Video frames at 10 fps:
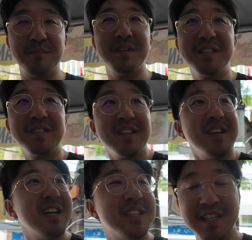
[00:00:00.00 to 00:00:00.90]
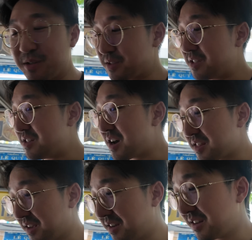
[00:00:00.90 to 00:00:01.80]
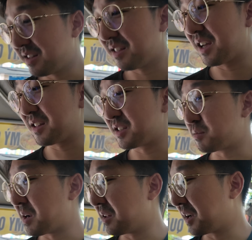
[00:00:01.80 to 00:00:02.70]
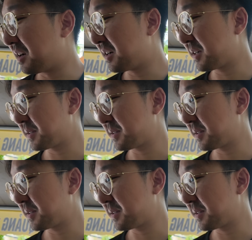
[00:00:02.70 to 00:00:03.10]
Vietnamese, it sounds nothing like the spelling.